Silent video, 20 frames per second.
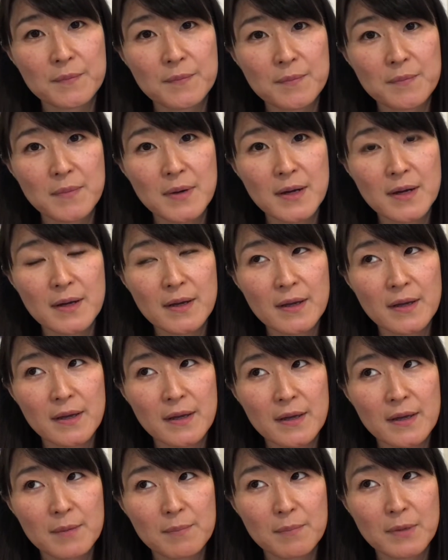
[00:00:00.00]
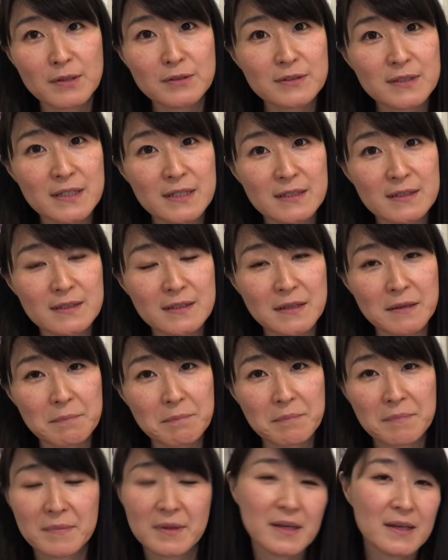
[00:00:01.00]
my monthly theme
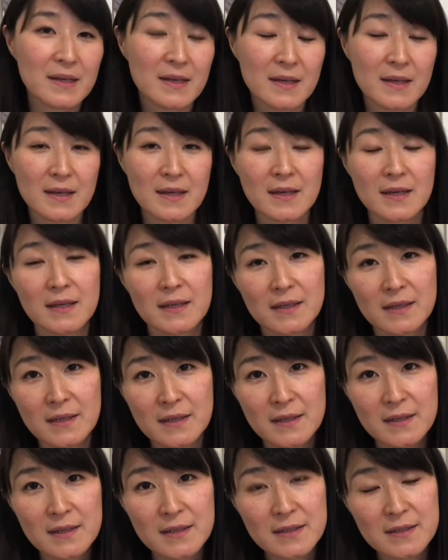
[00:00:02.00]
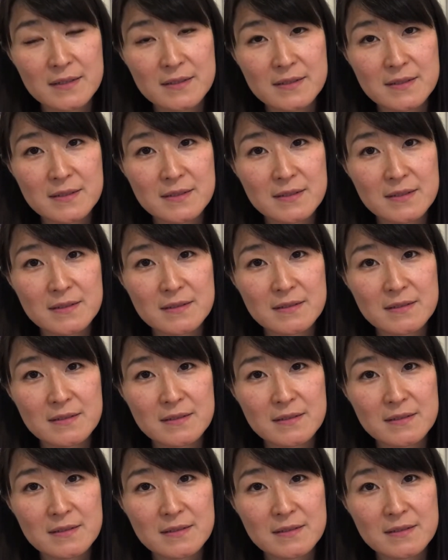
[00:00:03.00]
is